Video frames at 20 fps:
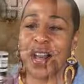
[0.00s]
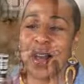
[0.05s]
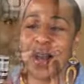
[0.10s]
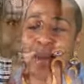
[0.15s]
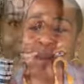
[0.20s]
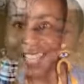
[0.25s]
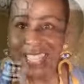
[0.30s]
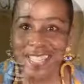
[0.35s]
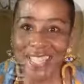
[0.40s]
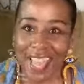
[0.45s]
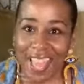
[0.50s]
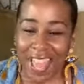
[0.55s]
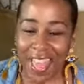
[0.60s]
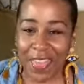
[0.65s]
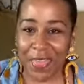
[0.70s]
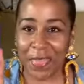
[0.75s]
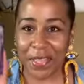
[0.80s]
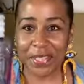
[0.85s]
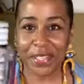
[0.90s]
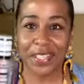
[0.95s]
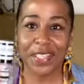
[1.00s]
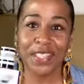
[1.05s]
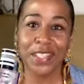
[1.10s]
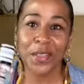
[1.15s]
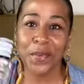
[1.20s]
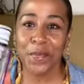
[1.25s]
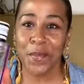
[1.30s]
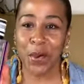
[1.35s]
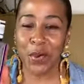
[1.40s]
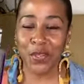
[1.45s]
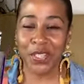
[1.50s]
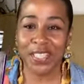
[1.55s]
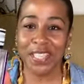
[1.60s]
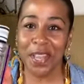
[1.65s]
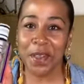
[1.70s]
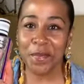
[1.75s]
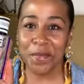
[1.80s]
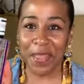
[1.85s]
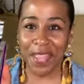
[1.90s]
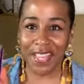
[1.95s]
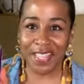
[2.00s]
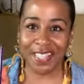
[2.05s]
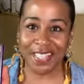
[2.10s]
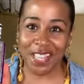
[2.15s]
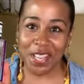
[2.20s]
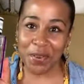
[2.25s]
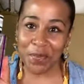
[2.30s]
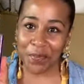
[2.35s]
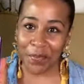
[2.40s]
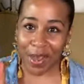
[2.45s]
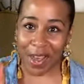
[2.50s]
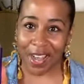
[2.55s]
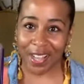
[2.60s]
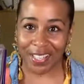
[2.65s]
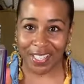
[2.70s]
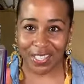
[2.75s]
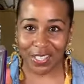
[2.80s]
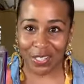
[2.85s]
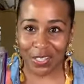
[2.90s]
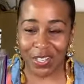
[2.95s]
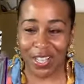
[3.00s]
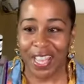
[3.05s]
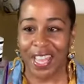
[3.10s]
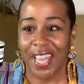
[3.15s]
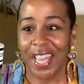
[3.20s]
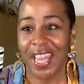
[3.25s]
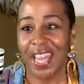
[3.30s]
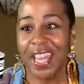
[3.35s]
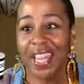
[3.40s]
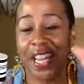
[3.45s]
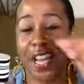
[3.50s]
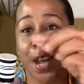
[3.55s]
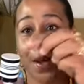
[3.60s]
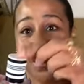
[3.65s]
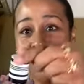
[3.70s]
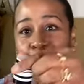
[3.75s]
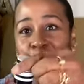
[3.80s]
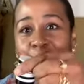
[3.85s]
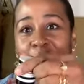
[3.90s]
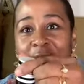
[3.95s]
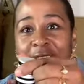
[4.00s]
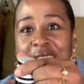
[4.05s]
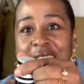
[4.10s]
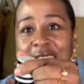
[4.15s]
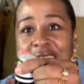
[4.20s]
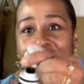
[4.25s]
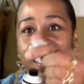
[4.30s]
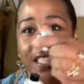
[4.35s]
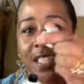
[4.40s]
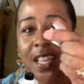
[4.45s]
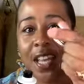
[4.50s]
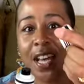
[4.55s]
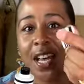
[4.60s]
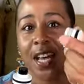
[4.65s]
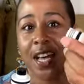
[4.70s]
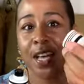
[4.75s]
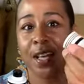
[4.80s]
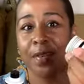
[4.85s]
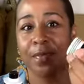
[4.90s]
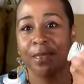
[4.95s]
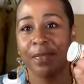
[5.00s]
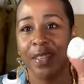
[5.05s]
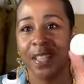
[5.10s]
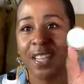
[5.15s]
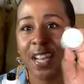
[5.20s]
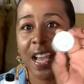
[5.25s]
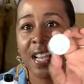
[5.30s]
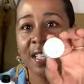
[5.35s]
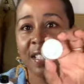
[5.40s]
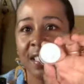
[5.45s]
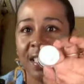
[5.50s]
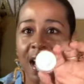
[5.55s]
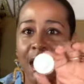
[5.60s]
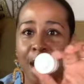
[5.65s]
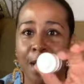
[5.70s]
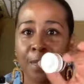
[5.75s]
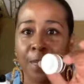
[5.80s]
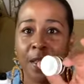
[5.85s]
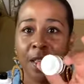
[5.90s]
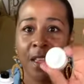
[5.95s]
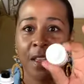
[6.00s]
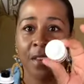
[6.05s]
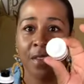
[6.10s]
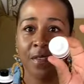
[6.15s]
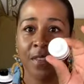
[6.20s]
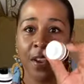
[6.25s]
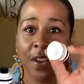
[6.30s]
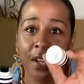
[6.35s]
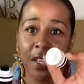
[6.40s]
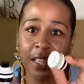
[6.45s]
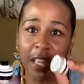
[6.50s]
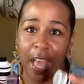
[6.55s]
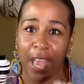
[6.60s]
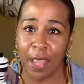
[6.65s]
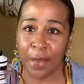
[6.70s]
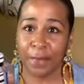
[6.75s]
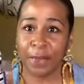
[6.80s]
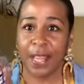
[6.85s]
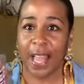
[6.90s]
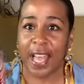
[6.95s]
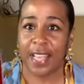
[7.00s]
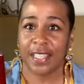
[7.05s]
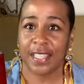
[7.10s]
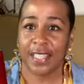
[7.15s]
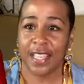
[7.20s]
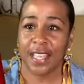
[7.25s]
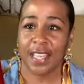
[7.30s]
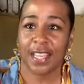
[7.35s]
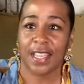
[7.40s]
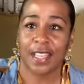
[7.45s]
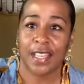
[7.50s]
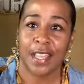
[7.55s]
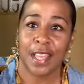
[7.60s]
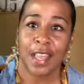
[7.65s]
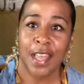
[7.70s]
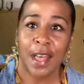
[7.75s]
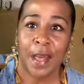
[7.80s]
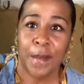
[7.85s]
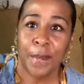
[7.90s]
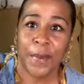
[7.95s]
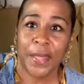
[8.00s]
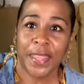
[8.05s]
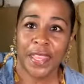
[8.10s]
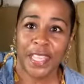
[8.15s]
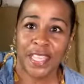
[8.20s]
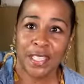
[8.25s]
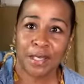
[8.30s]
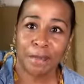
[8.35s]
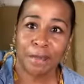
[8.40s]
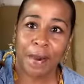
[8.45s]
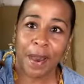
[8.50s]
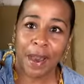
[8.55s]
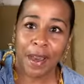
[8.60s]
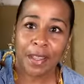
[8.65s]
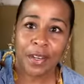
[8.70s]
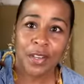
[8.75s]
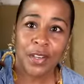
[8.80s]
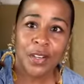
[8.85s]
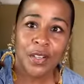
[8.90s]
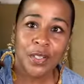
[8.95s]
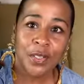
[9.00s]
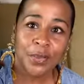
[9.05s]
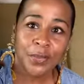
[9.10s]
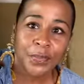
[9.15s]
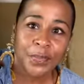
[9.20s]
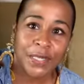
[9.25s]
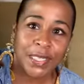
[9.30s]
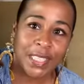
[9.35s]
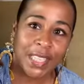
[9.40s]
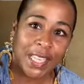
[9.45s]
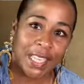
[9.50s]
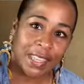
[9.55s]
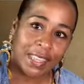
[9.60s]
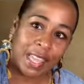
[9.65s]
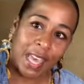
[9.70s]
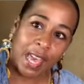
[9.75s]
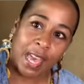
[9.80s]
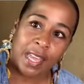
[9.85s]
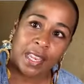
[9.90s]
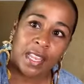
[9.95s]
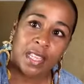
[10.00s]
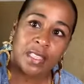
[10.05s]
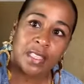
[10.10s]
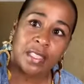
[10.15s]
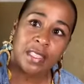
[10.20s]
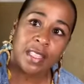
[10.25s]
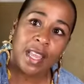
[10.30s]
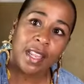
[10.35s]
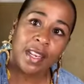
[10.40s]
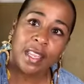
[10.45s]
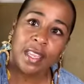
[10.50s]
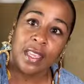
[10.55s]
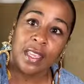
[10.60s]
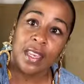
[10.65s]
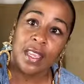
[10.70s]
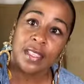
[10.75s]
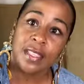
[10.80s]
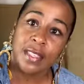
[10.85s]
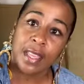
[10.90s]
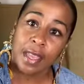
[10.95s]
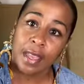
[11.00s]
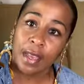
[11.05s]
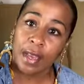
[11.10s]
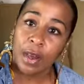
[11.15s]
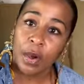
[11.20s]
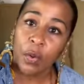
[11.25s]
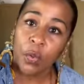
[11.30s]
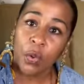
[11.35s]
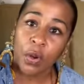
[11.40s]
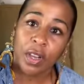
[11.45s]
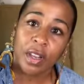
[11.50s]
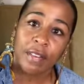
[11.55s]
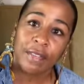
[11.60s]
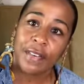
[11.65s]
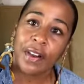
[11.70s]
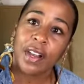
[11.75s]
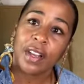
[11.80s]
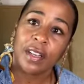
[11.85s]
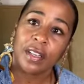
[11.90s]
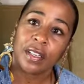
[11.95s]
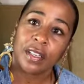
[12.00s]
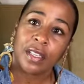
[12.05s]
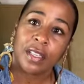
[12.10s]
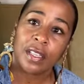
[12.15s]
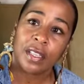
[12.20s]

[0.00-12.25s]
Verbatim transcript: like I said, this is the most amazing bottle. It comes with this um, nice top, very light plastic, but this bottle, look at that. It's stunning. It's like a work of art.